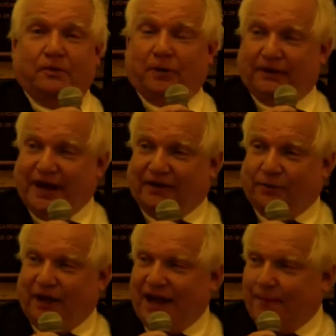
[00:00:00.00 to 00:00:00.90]
Well, that's
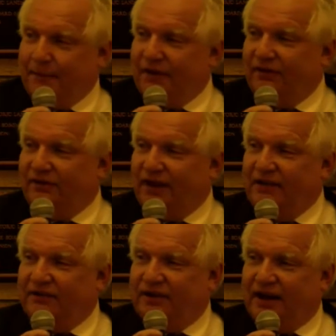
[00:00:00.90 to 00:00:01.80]
what happened in
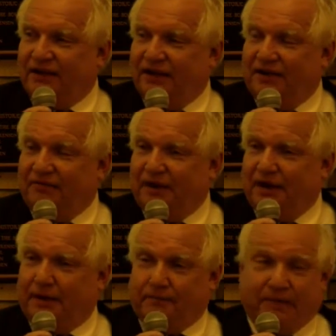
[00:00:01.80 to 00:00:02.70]
St. John the
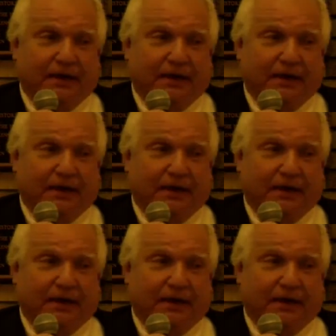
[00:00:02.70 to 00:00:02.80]
Divine.